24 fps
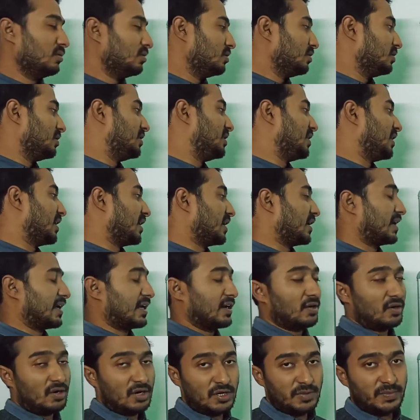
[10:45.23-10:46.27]
there
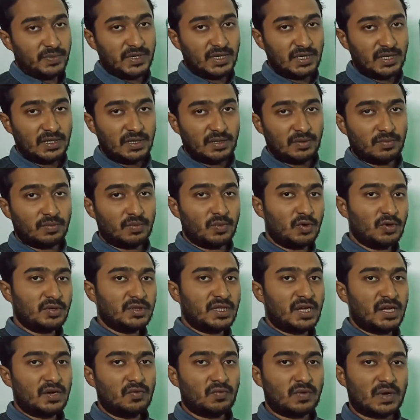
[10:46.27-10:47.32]
cannot be more
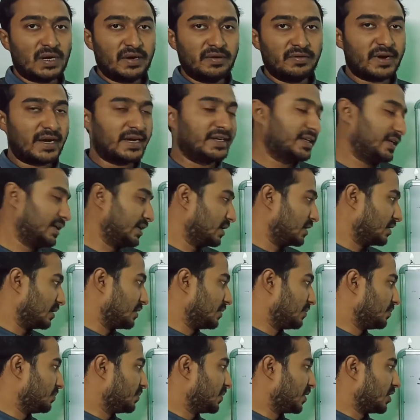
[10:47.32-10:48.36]
than one right angle
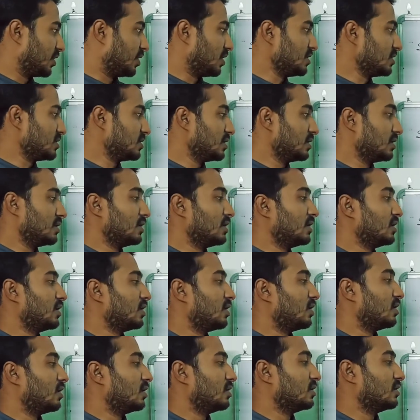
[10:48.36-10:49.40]
because
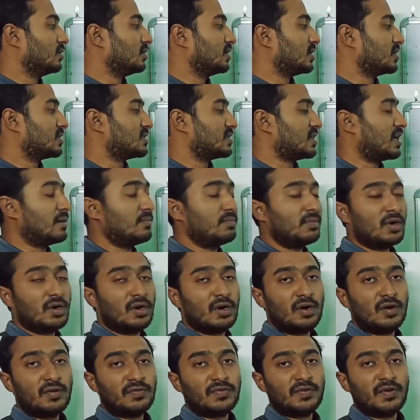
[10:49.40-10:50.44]
the sum
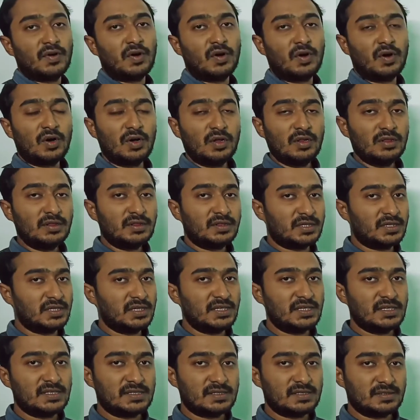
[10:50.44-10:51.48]
of all
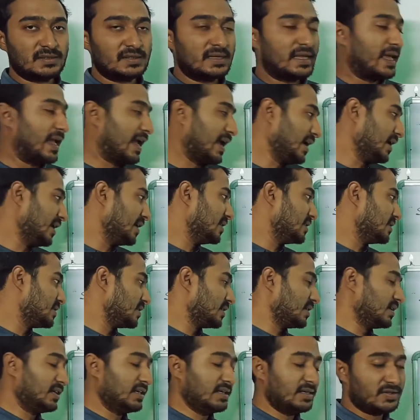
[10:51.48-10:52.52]
three angles
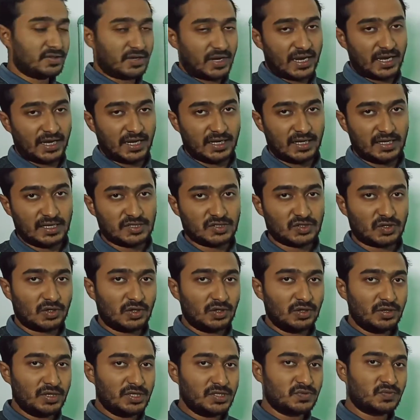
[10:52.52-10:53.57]
in a triangle is
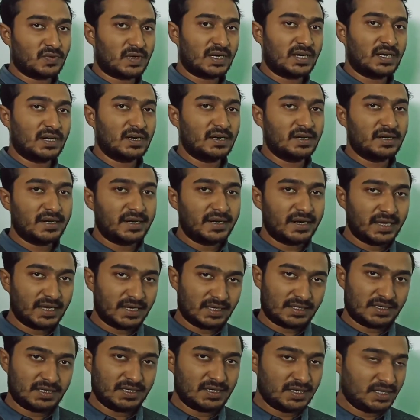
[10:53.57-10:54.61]
always
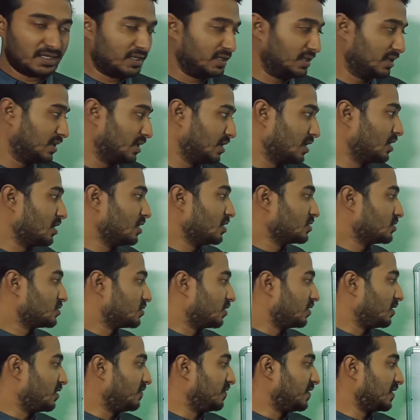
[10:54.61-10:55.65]
180 degree.
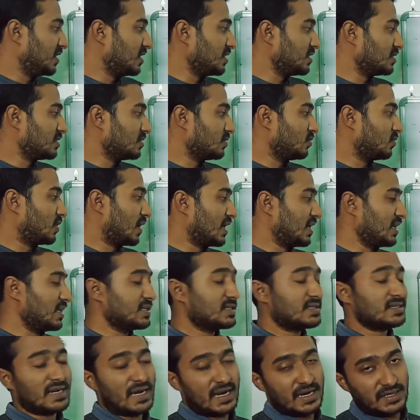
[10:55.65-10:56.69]
So if one
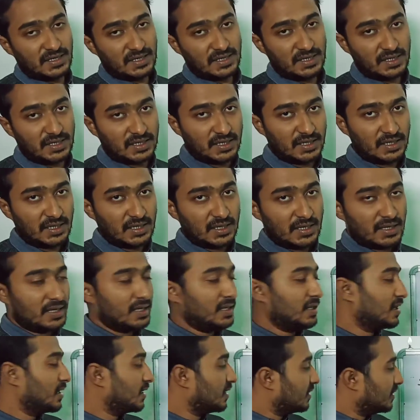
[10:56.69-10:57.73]
is 90 degree,
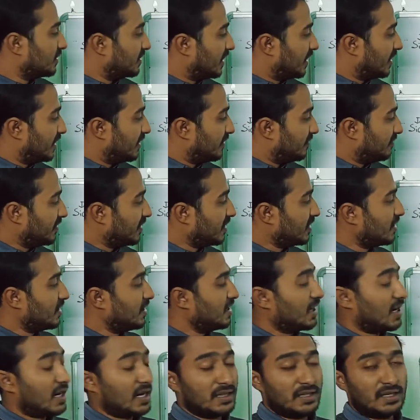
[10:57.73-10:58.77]
then
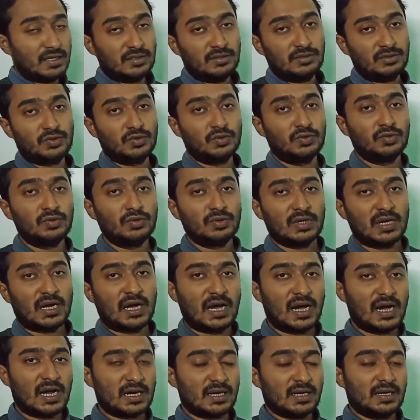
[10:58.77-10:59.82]
definitely other two
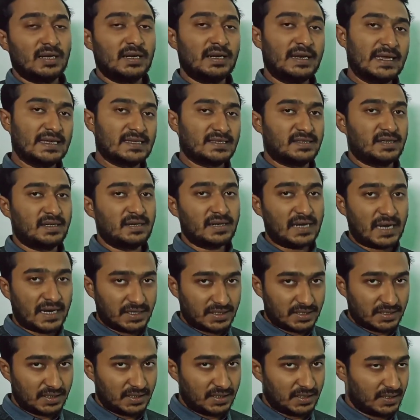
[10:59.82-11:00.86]
are less than
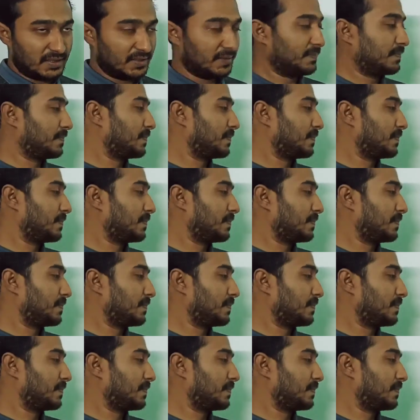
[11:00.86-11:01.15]
90 degree.